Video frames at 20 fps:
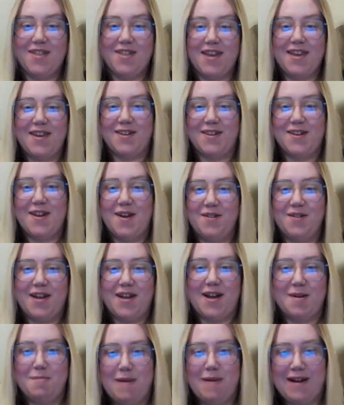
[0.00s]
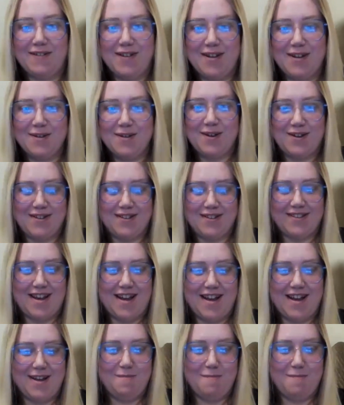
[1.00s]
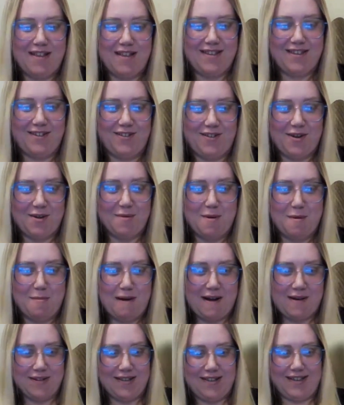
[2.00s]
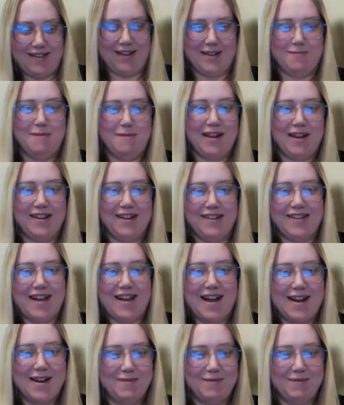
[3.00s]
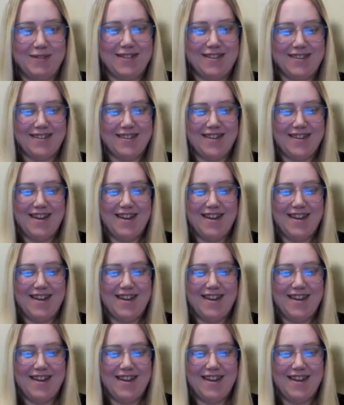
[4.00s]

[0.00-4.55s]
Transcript: think you'd know that, Barra, because I messaged you about 6 million times